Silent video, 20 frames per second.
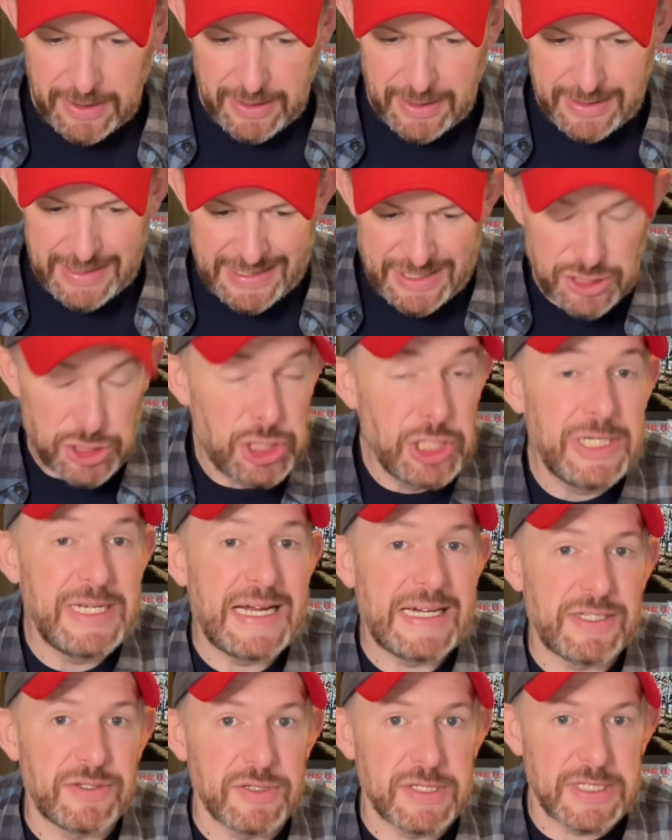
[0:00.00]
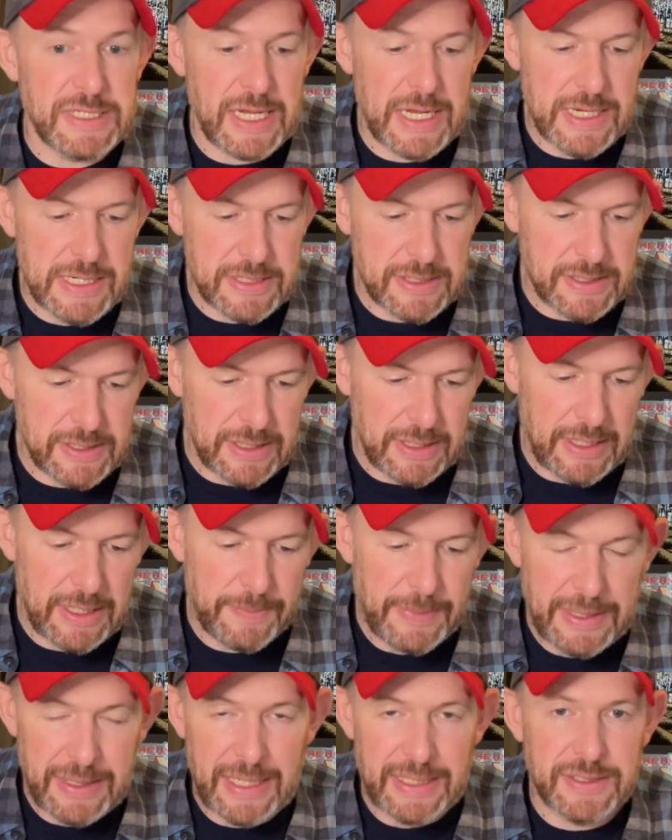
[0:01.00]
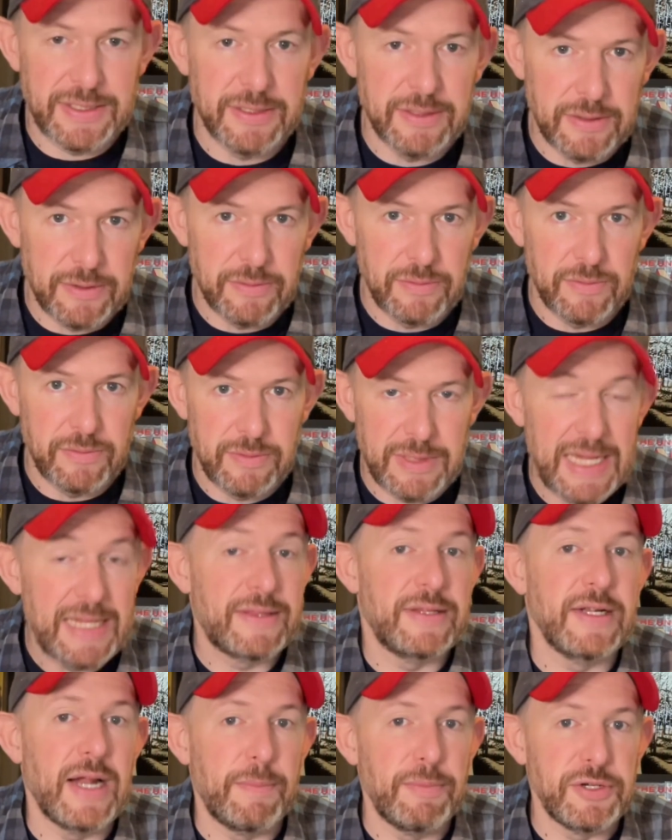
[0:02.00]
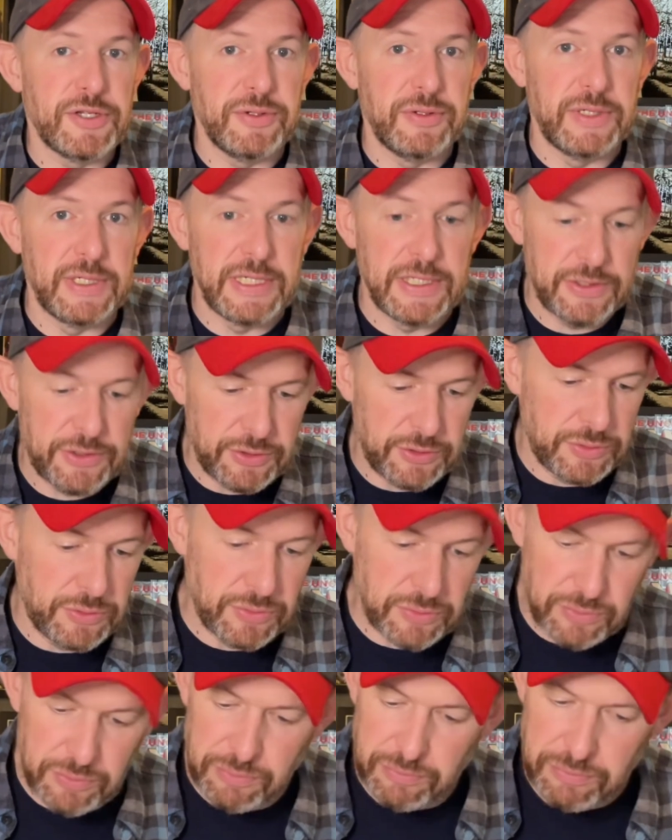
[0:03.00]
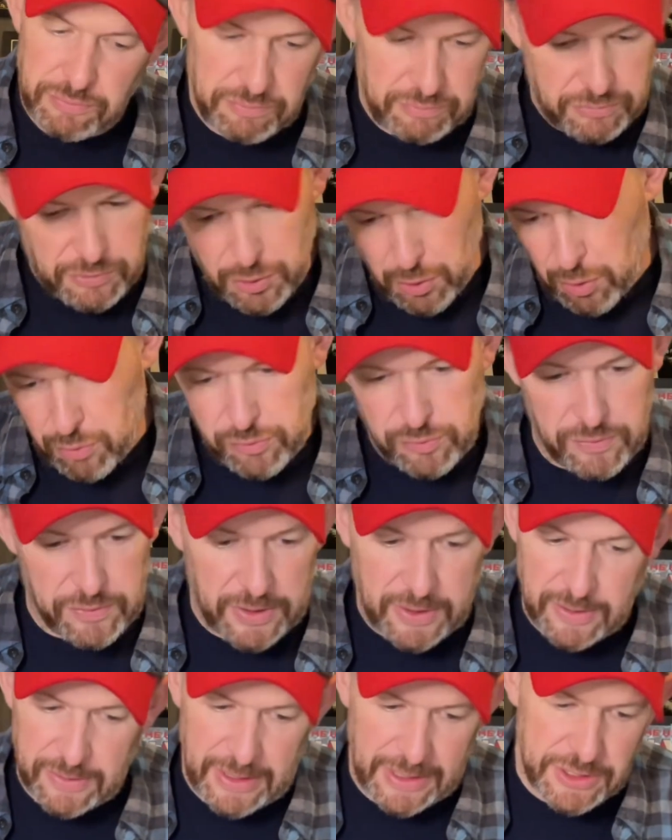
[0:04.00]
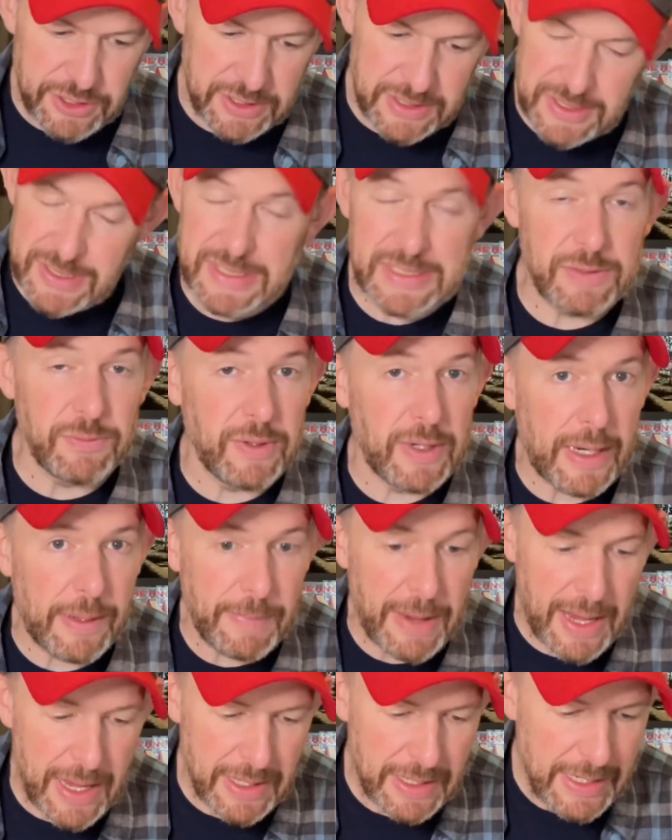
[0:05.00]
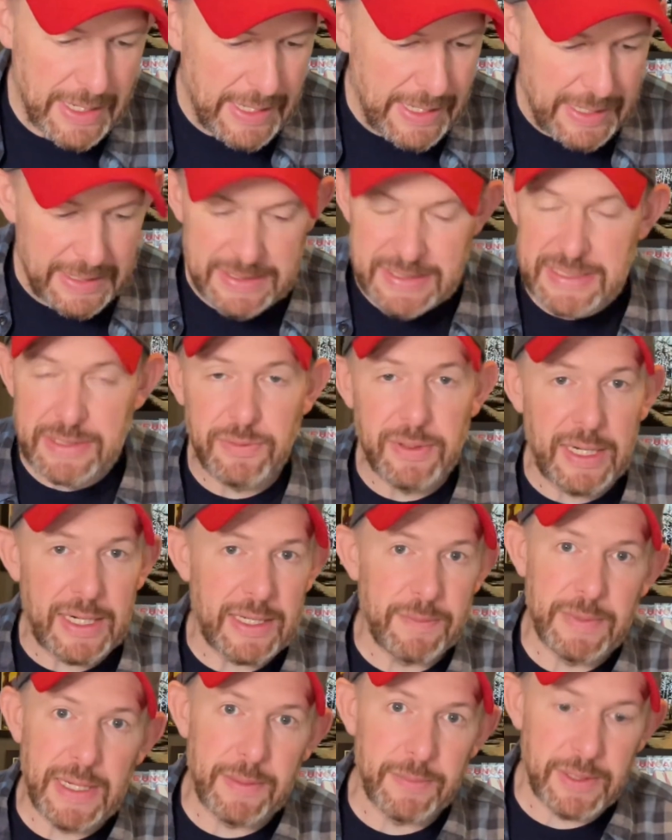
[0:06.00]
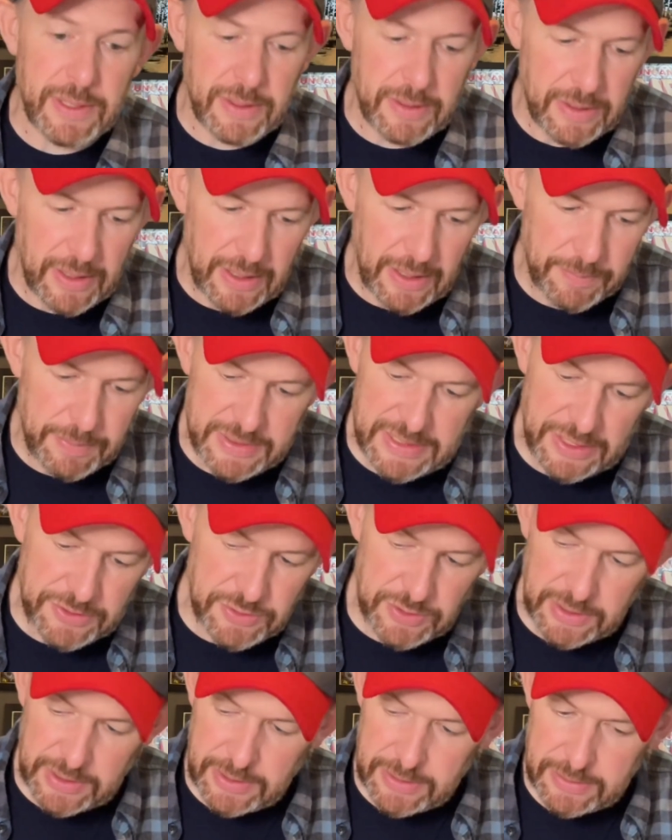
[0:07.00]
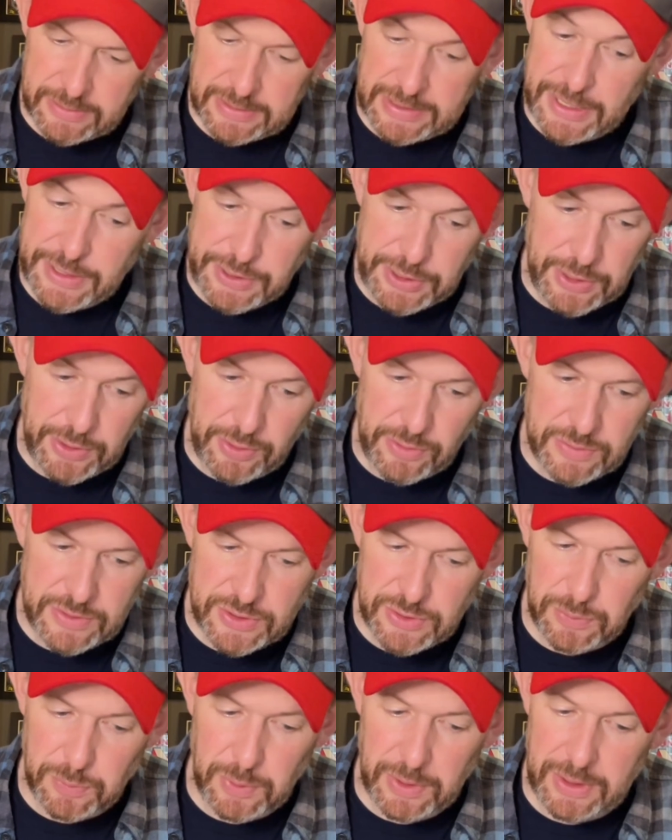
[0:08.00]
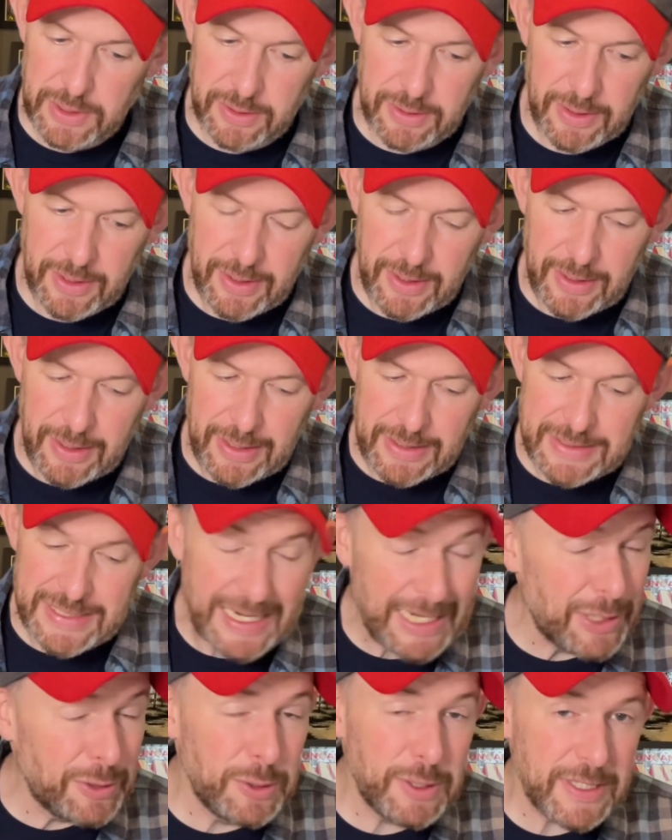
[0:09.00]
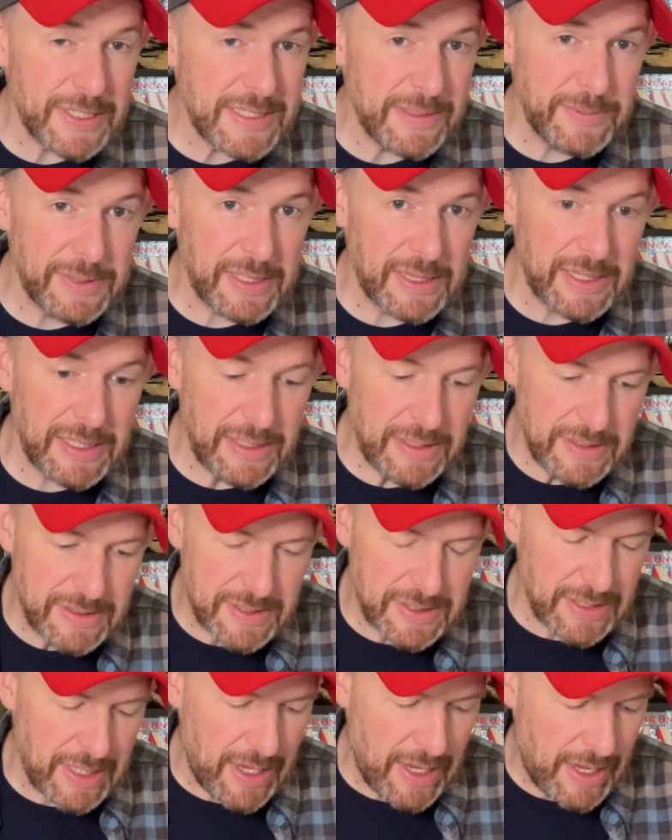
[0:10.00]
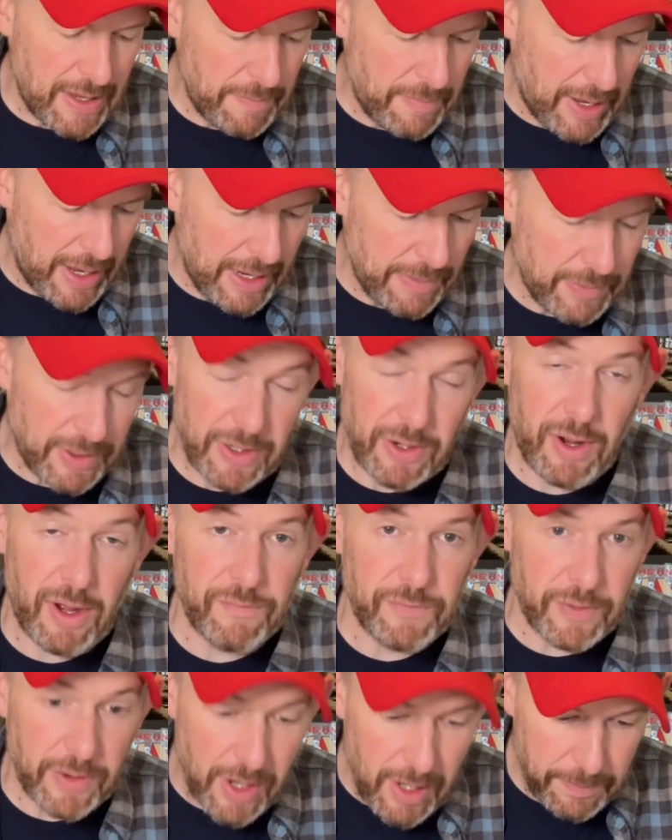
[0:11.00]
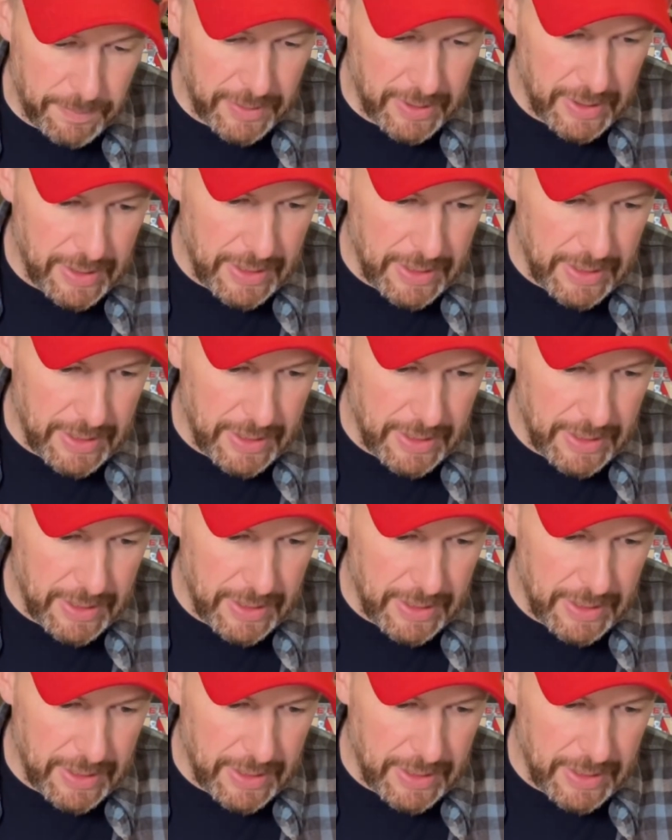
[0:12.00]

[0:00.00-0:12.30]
as a good exercise. I like to take that opportunity to go through the collection, see where I'm at, and see what I can maybe potentially let go. So we're gonna take a look at some of the things I'm gonna offer up.